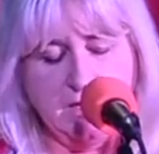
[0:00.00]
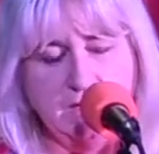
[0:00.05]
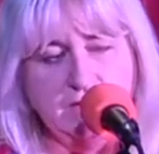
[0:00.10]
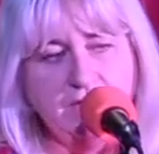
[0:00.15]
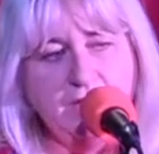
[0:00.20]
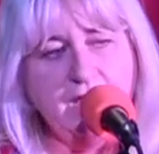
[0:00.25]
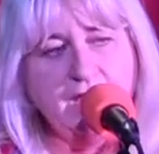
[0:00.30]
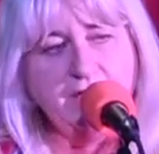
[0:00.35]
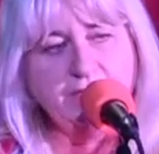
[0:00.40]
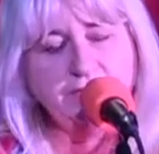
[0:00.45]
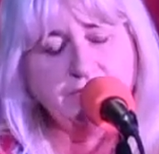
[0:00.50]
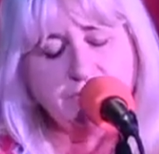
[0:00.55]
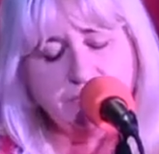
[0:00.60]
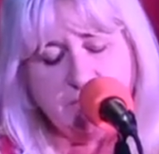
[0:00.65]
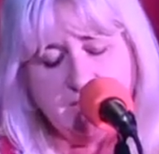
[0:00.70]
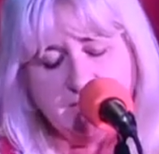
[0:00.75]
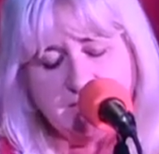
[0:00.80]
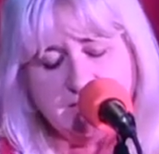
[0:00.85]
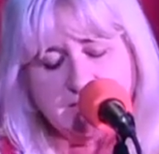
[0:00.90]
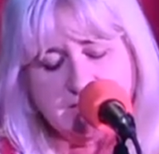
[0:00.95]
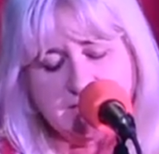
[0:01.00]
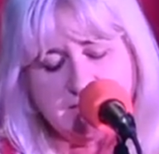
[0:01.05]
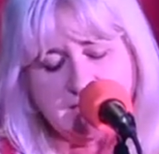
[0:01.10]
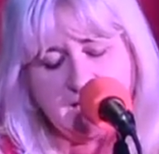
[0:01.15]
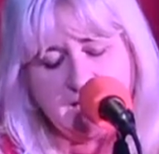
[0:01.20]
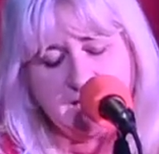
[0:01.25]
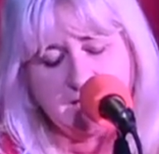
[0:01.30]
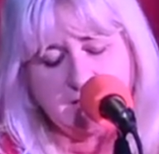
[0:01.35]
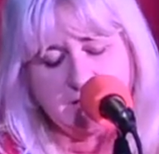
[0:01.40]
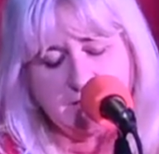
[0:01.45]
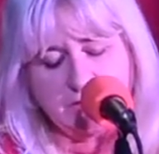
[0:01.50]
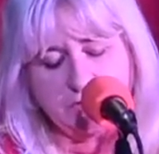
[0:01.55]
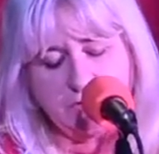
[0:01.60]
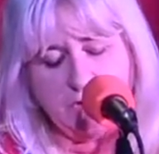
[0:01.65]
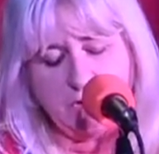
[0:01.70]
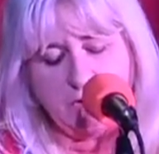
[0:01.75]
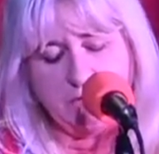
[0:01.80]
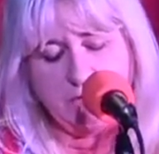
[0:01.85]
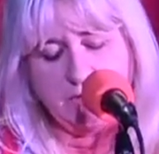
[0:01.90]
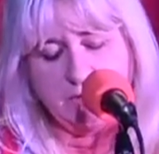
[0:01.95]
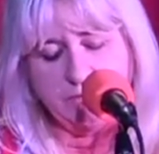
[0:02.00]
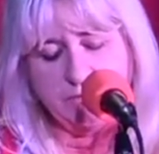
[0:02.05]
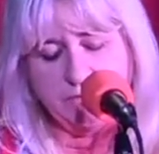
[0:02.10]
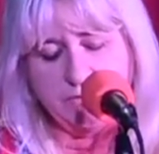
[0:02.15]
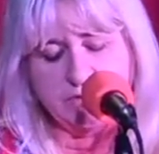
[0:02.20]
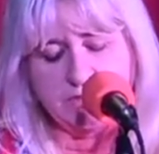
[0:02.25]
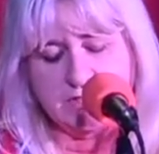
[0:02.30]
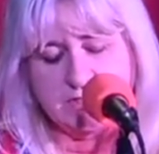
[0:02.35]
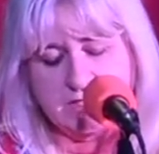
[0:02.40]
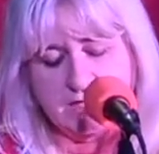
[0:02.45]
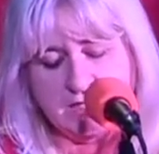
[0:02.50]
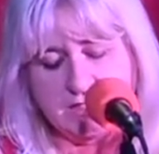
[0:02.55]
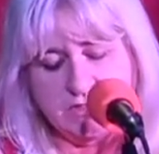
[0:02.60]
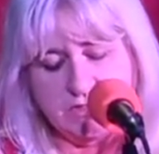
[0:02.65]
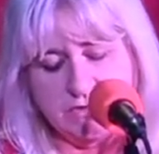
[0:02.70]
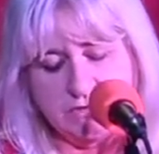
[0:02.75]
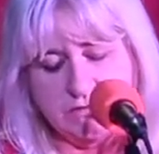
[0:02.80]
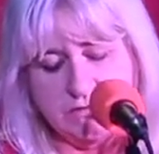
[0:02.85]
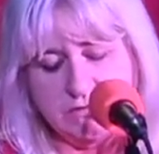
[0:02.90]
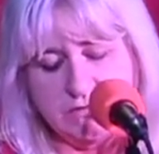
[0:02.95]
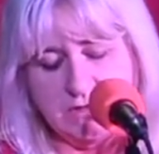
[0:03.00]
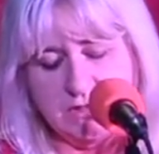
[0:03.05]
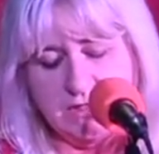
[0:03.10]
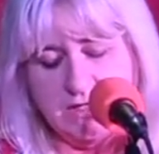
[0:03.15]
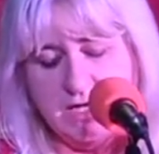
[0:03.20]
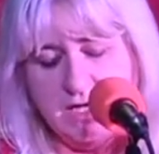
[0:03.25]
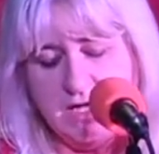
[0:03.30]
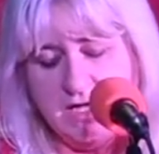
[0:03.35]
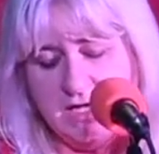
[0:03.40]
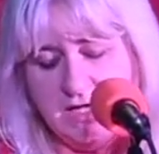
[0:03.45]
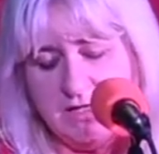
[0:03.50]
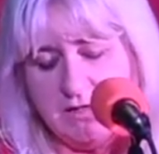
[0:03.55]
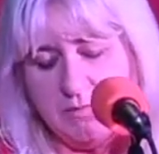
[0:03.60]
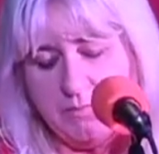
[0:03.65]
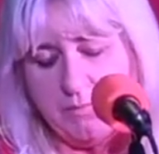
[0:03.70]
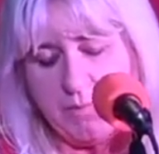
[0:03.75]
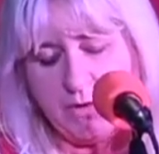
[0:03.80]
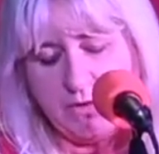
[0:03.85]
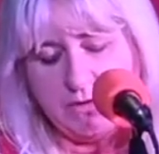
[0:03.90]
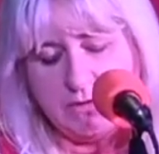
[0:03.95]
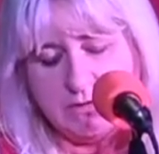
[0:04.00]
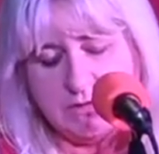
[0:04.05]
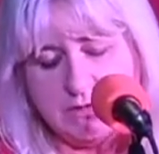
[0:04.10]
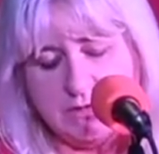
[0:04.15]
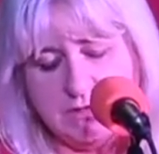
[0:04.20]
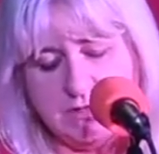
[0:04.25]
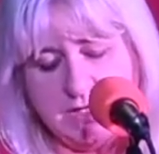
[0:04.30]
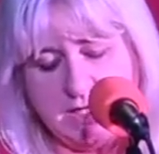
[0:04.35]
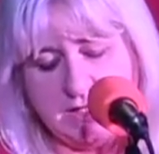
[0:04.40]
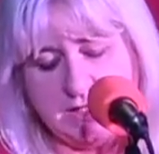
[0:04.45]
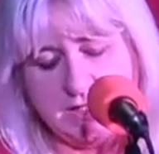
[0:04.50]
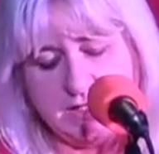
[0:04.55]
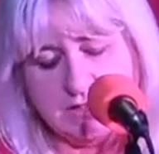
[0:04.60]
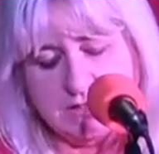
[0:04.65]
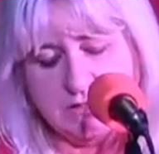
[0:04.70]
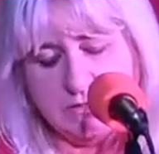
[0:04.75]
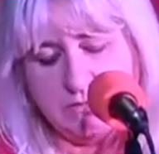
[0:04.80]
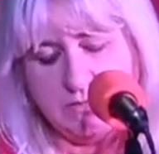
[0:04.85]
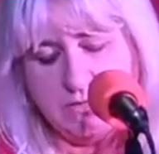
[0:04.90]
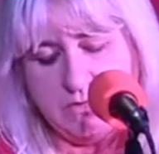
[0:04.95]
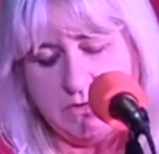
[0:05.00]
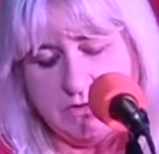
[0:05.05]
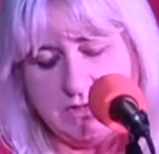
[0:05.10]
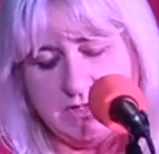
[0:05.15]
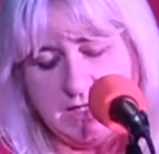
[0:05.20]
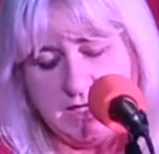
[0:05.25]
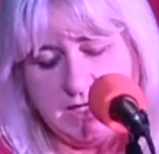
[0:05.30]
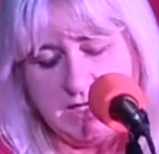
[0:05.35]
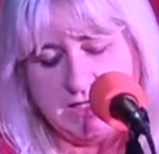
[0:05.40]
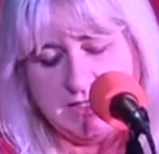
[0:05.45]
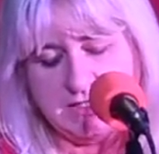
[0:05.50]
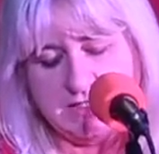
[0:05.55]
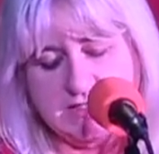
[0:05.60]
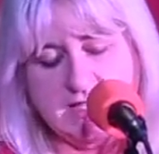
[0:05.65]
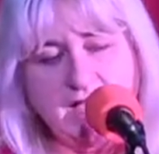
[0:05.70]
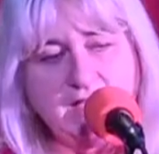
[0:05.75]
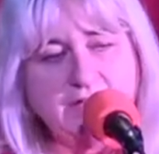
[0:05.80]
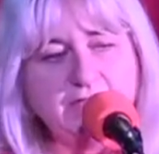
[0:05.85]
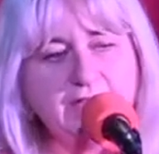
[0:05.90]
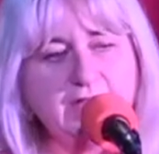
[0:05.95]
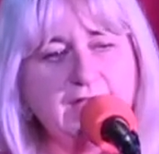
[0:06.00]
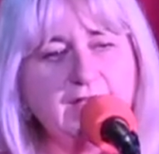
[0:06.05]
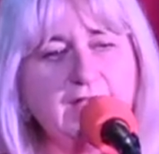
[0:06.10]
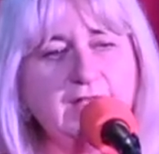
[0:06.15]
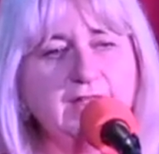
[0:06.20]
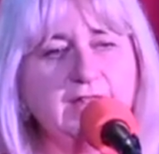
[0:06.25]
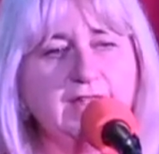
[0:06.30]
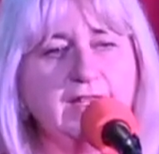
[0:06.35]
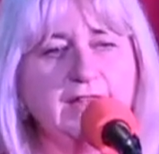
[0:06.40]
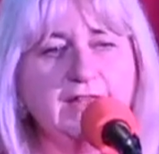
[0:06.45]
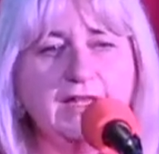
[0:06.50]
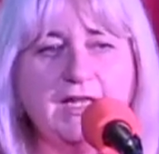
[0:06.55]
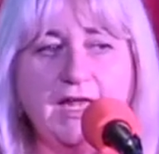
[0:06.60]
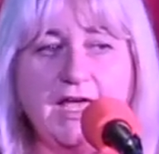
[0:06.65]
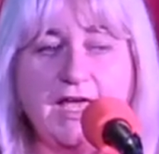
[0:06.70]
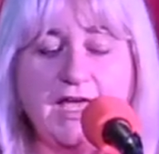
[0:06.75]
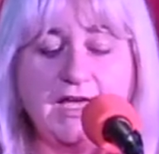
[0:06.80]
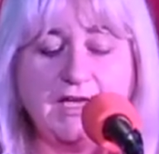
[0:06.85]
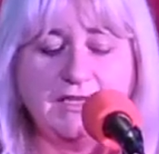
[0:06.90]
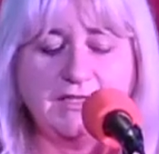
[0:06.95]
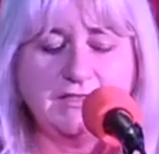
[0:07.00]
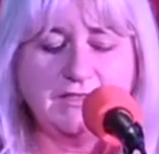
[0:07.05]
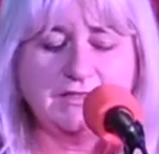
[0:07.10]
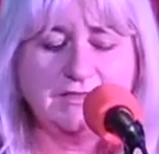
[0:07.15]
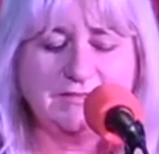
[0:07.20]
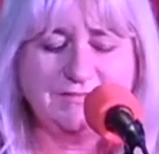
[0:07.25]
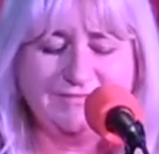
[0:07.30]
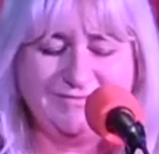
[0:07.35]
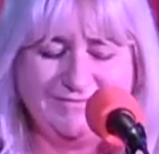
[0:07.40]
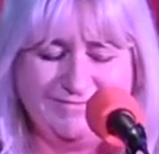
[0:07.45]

You have to understand that no one puts their children in a boat unless the water is safer than the land.